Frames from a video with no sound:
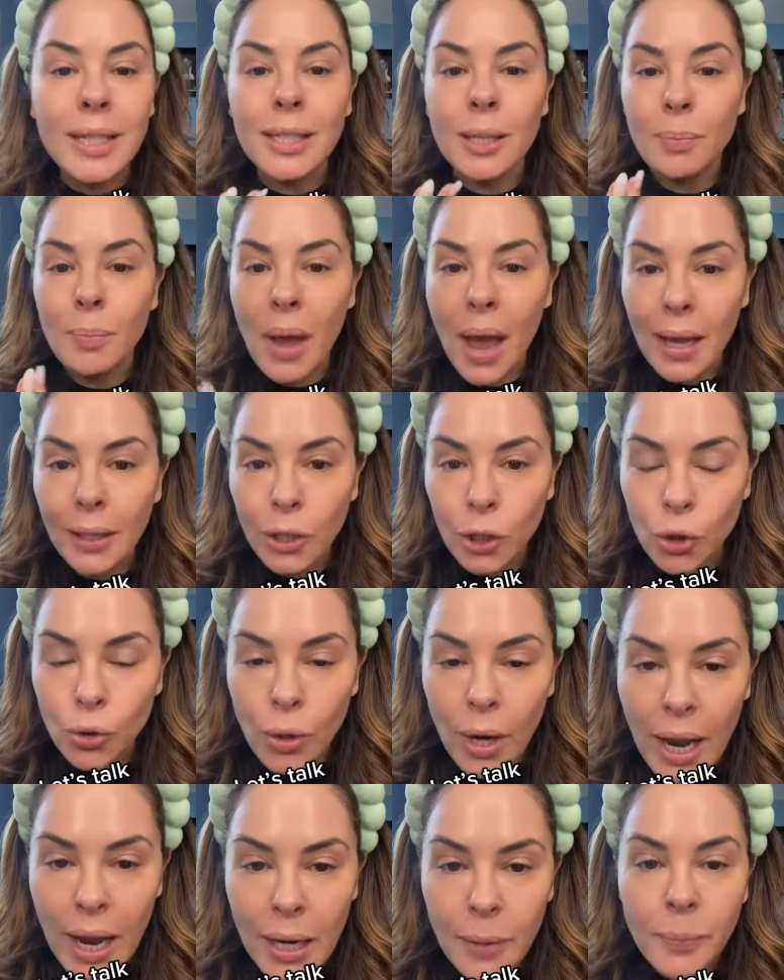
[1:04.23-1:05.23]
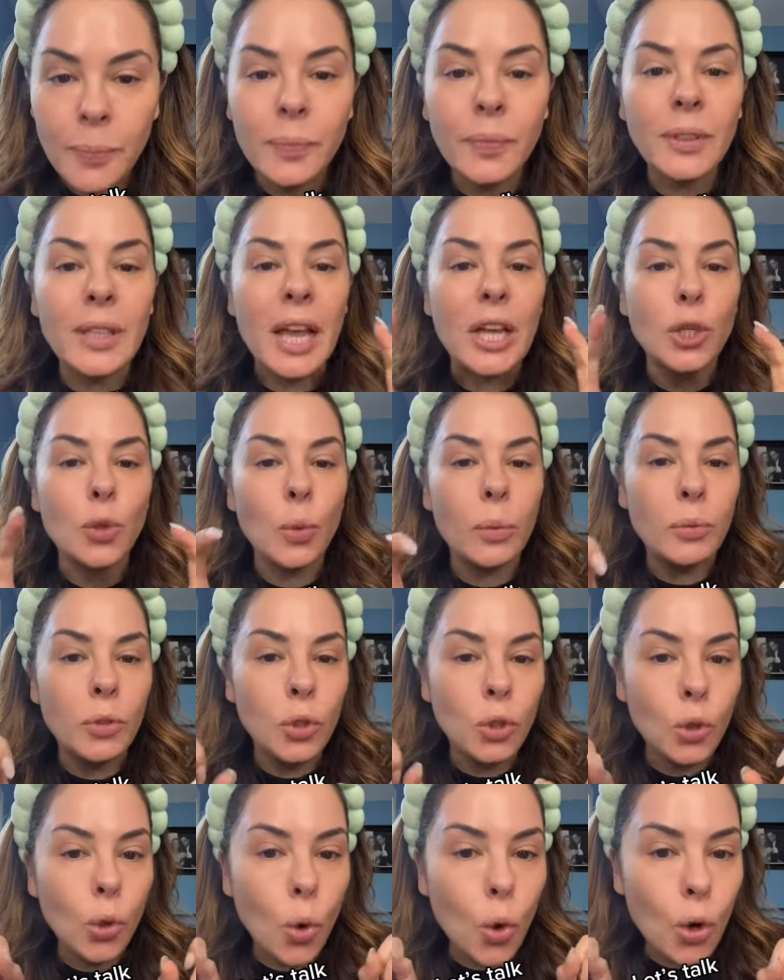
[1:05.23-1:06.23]
to penetrate, and to
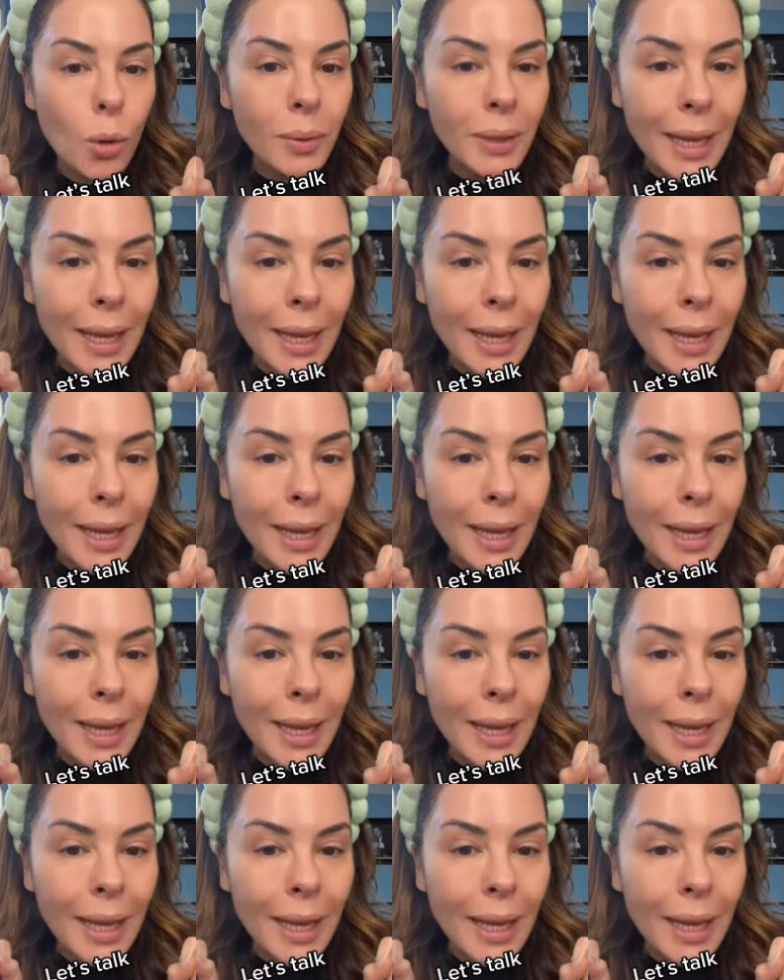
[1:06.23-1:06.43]
absorb